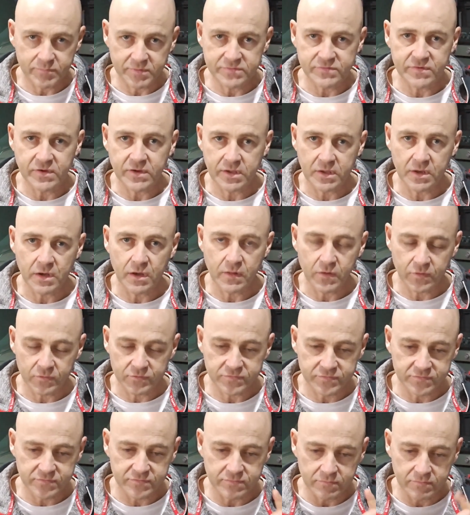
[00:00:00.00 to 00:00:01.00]
particular
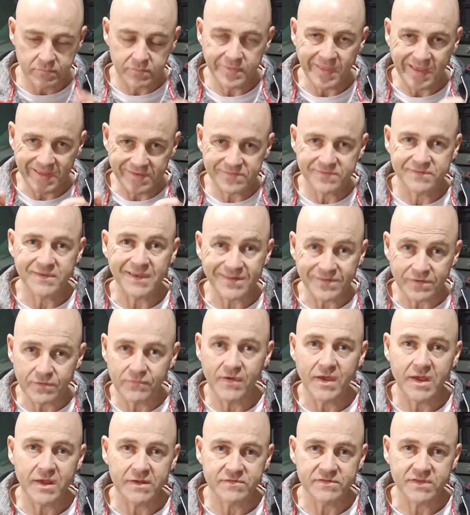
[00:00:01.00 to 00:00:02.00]
that set of
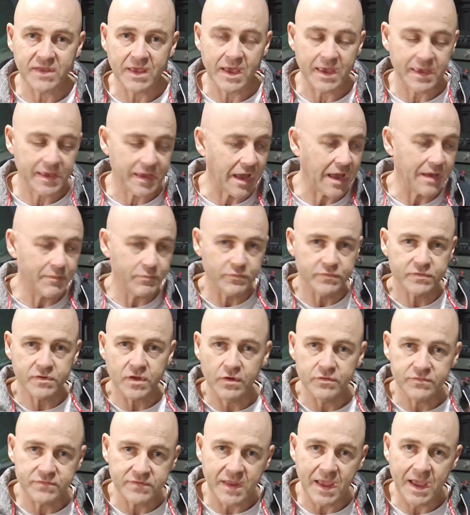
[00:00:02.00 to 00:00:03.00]
RCA cables
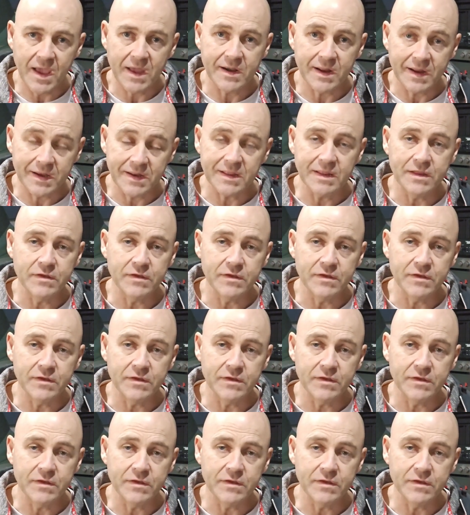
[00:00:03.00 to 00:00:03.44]
goes down and